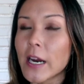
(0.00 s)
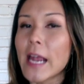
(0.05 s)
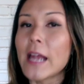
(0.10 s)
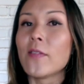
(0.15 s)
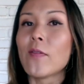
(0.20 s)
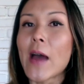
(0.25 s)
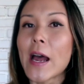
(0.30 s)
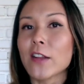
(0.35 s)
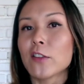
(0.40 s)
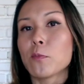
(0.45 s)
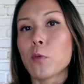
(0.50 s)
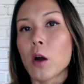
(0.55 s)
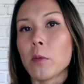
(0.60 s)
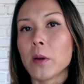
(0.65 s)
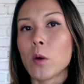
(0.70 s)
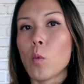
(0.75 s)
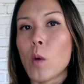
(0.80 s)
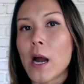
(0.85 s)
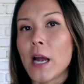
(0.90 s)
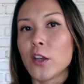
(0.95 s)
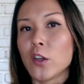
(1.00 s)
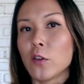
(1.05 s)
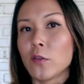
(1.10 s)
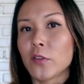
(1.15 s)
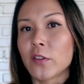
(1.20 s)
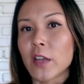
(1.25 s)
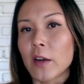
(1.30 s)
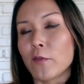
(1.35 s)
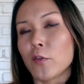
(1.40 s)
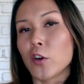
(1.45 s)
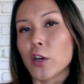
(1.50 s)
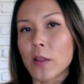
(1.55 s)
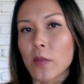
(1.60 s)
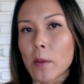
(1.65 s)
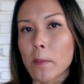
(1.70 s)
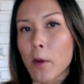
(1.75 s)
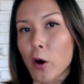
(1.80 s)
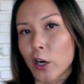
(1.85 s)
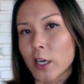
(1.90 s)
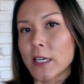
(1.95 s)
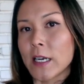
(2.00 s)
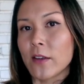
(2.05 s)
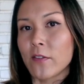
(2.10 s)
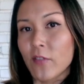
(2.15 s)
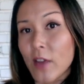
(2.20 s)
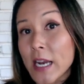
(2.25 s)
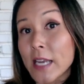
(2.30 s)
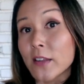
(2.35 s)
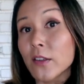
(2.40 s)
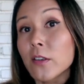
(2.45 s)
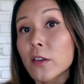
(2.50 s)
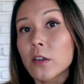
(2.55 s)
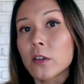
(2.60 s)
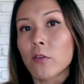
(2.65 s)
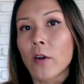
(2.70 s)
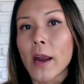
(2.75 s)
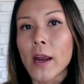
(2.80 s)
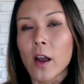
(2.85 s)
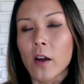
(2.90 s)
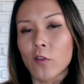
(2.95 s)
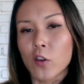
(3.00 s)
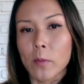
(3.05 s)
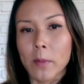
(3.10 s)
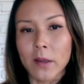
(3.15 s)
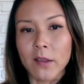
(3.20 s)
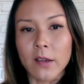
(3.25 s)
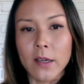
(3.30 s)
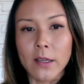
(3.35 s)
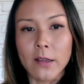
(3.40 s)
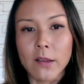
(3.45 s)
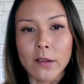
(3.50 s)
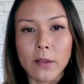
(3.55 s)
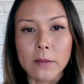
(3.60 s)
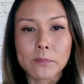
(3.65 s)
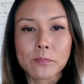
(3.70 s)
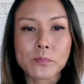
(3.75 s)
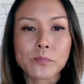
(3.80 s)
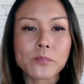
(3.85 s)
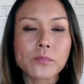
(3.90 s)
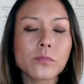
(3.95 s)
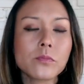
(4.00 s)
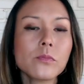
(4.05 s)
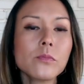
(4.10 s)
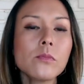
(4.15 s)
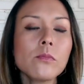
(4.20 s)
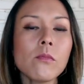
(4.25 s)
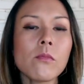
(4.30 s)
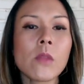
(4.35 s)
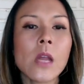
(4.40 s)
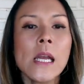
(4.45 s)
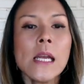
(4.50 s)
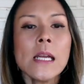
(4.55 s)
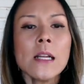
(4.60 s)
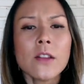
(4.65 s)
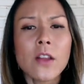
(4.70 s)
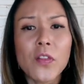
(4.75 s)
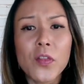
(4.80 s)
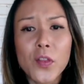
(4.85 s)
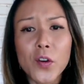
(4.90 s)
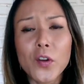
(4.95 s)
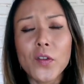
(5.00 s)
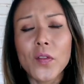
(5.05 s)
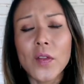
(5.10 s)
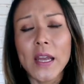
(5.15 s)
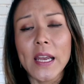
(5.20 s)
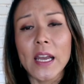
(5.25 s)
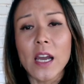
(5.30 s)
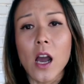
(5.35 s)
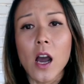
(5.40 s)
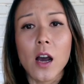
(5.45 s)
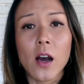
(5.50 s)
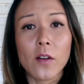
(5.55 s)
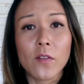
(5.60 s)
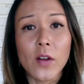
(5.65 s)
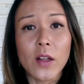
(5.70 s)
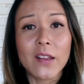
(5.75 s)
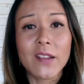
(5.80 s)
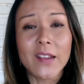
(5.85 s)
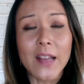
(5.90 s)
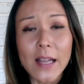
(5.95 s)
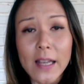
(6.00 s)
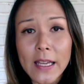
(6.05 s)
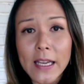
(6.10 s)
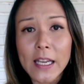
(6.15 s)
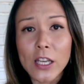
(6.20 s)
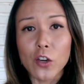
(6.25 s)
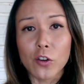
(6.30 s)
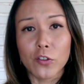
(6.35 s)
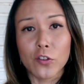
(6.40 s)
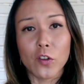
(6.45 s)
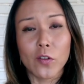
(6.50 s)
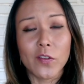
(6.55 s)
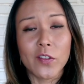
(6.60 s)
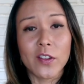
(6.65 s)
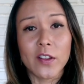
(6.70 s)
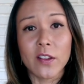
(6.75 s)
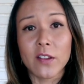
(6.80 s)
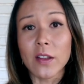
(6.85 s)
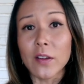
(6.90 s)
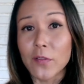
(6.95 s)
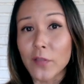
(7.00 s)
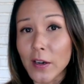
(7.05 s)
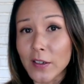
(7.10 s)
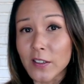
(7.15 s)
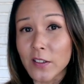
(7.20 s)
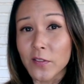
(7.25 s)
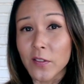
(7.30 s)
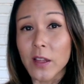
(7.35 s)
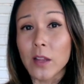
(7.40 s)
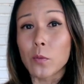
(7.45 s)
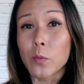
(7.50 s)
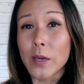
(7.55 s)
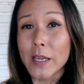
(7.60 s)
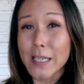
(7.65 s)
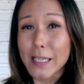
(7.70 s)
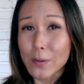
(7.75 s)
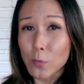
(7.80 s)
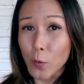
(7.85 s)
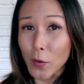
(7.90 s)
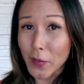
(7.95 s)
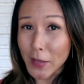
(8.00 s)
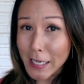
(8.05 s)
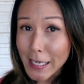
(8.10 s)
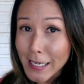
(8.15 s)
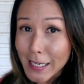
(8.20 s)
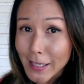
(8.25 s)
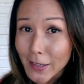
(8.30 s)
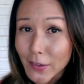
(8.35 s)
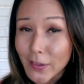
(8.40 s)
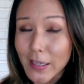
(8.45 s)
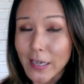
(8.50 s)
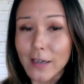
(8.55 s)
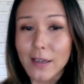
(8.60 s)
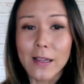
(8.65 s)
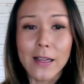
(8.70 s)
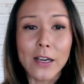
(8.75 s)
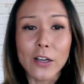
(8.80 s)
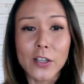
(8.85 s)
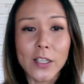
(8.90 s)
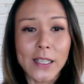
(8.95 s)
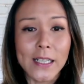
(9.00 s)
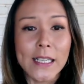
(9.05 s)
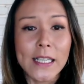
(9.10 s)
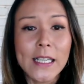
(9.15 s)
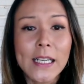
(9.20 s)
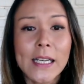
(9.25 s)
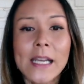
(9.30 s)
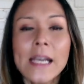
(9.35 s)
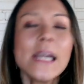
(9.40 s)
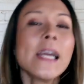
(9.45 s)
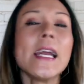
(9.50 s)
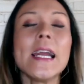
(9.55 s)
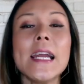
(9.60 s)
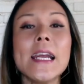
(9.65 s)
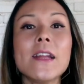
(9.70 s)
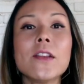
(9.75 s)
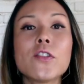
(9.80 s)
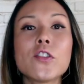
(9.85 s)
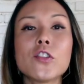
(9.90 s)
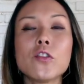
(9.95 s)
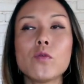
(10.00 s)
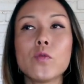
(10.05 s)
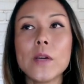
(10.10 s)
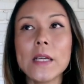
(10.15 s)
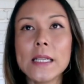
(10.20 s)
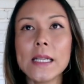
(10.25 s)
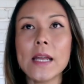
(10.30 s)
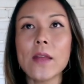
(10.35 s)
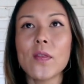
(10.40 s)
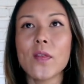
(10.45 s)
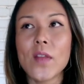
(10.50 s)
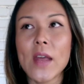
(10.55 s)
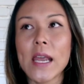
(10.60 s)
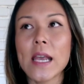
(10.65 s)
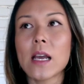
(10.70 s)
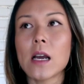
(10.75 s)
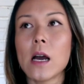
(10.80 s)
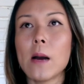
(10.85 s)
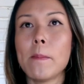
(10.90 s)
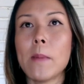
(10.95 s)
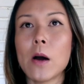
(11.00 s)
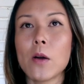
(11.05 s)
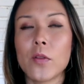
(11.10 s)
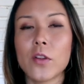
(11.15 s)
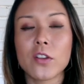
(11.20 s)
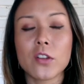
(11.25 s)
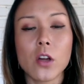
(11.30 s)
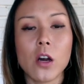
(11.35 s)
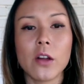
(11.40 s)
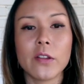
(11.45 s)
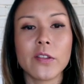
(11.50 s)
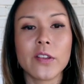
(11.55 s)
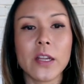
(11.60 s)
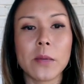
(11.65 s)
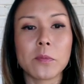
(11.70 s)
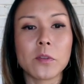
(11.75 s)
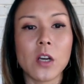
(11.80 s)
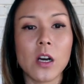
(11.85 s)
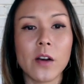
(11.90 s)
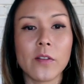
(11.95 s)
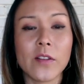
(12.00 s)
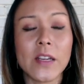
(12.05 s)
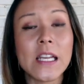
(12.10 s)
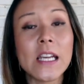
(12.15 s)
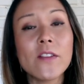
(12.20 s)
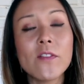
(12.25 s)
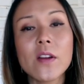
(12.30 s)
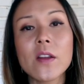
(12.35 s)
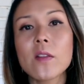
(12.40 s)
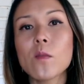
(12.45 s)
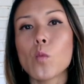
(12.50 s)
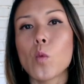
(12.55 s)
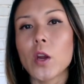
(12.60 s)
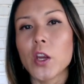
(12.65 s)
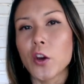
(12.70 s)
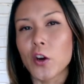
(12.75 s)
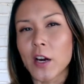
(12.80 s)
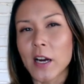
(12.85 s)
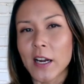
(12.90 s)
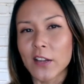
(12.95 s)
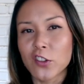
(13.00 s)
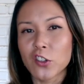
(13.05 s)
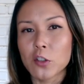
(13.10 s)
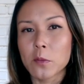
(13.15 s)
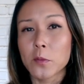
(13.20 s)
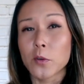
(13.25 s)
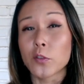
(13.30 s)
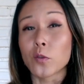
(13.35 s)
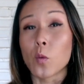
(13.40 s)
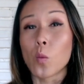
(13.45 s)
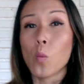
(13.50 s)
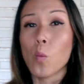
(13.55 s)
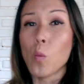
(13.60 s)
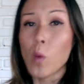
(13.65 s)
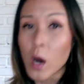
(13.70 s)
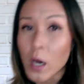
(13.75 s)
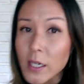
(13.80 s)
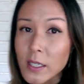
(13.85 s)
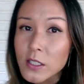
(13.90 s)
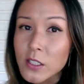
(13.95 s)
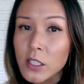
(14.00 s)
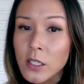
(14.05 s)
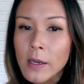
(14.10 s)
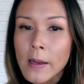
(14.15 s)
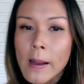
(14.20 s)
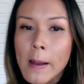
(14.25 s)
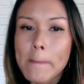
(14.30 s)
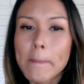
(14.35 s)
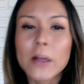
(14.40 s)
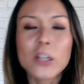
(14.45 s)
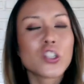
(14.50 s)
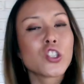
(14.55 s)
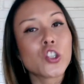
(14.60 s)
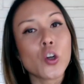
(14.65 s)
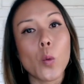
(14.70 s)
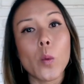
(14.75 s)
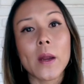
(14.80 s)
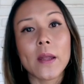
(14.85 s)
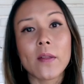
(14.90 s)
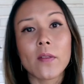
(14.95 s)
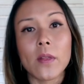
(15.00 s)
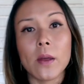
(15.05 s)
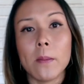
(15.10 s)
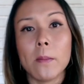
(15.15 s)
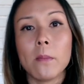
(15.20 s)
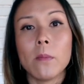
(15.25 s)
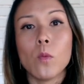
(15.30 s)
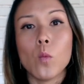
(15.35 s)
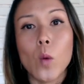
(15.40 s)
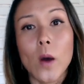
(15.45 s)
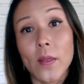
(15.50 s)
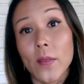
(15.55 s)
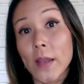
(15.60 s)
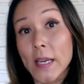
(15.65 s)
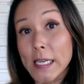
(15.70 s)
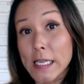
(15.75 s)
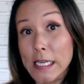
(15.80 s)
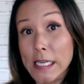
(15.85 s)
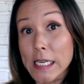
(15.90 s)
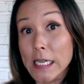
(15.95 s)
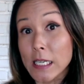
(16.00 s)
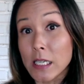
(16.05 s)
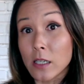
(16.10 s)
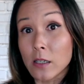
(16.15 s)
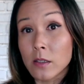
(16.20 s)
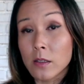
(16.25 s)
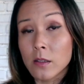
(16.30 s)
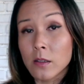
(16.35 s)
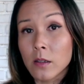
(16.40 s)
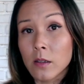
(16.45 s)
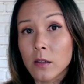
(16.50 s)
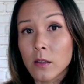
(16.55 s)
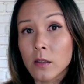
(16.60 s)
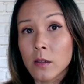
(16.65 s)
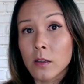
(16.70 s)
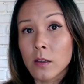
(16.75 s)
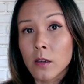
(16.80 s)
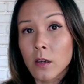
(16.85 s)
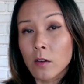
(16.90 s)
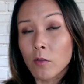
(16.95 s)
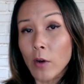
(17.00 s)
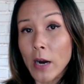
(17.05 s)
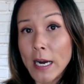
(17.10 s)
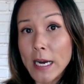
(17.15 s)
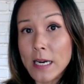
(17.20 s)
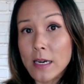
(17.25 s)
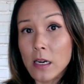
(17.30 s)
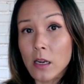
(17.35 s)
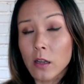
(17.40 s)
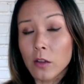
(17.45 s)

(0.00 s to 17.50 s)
And that's probably why you've suffered in the marketing phase, right, of your business. The third thing of selling your services effectively with ease and clarity is to really think about this concept of giving what your customers want, but showing them what they need, right?